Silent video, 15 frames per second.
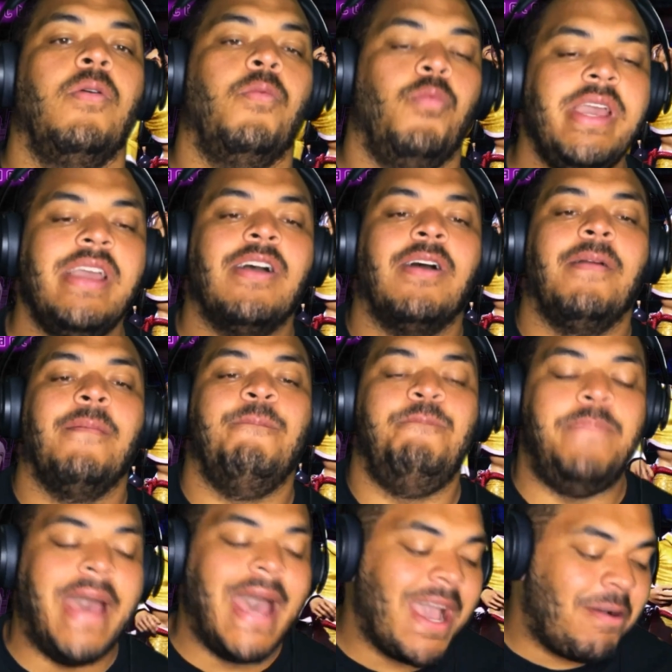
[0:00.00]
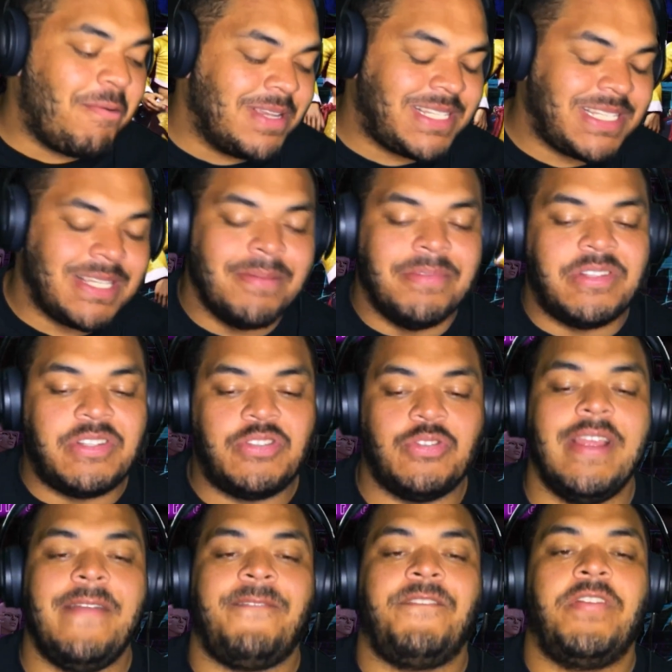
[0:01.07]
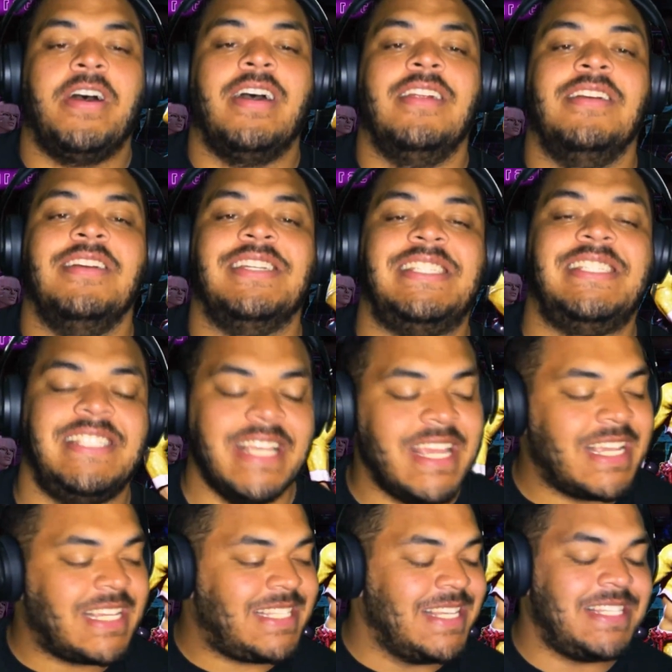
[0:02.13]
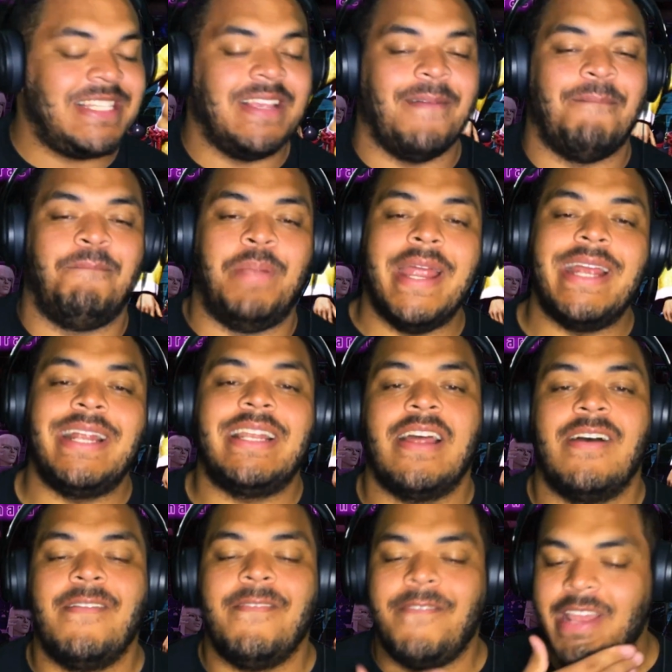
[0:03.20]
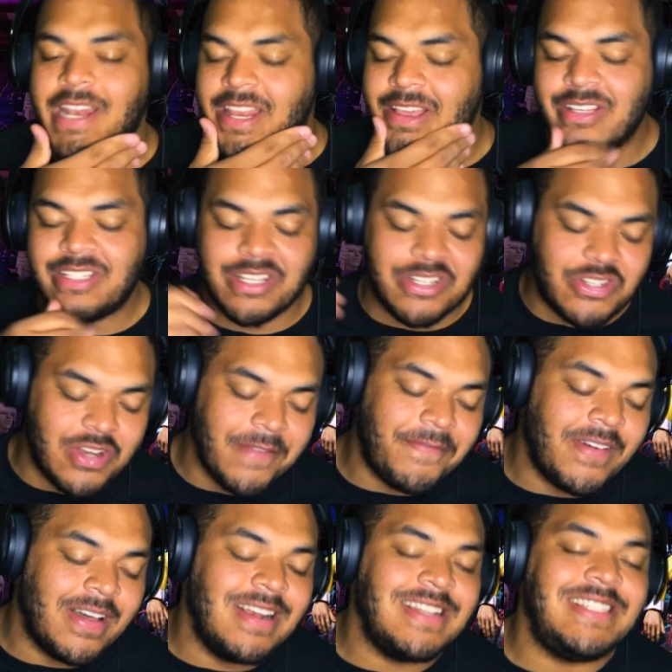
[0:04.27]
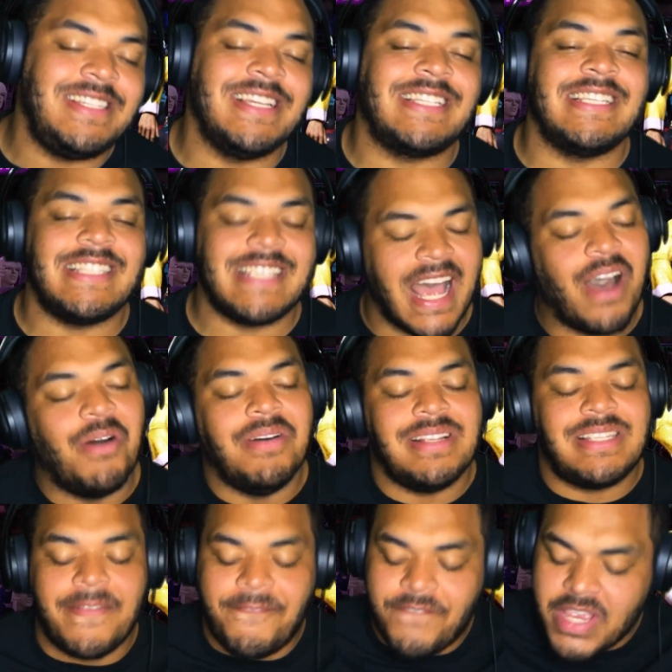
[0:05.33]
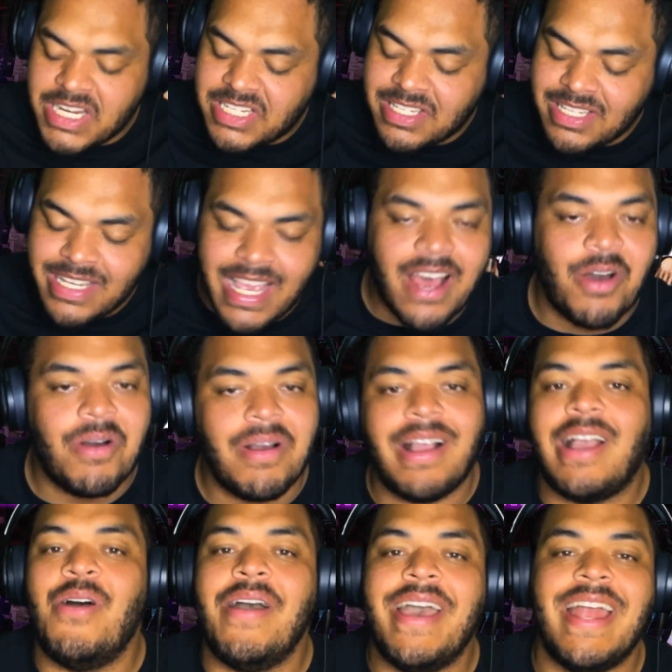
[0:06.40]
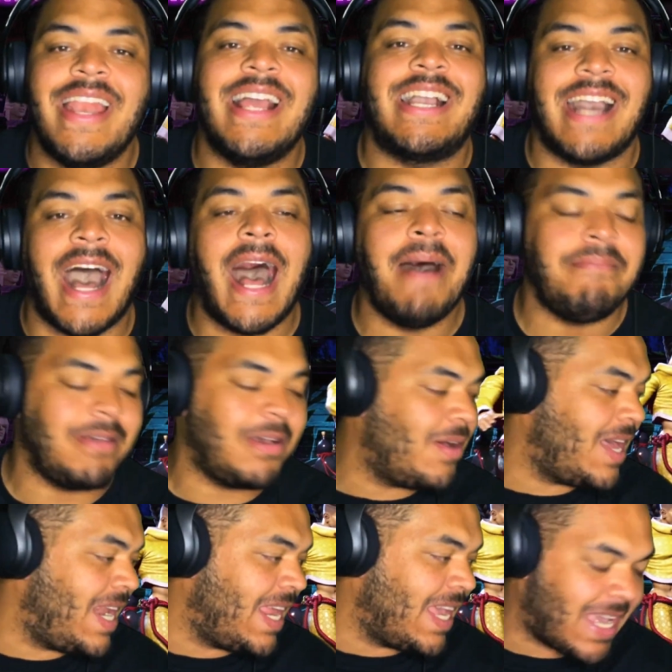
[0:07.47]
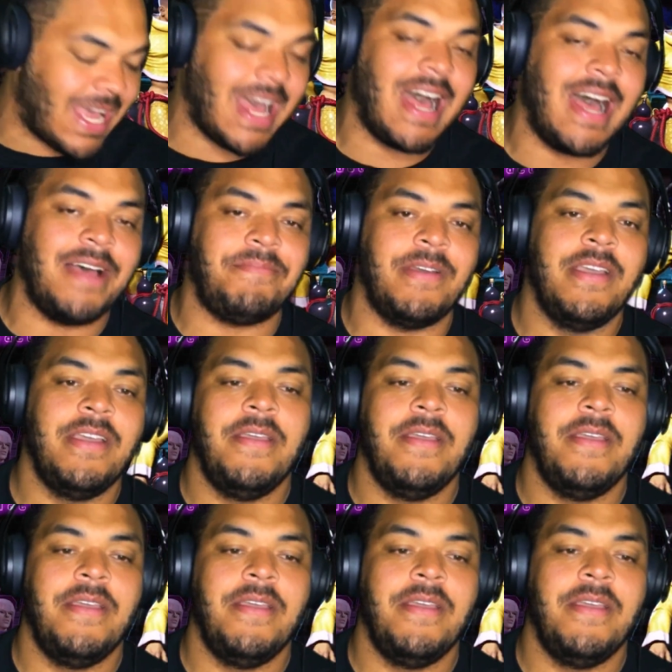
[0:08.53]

We are back with some Street Fighter 6. This is a breakdown video. So Street Fighter 6 is out. It's officially out. Go ahead and cop. Go ahead and cop.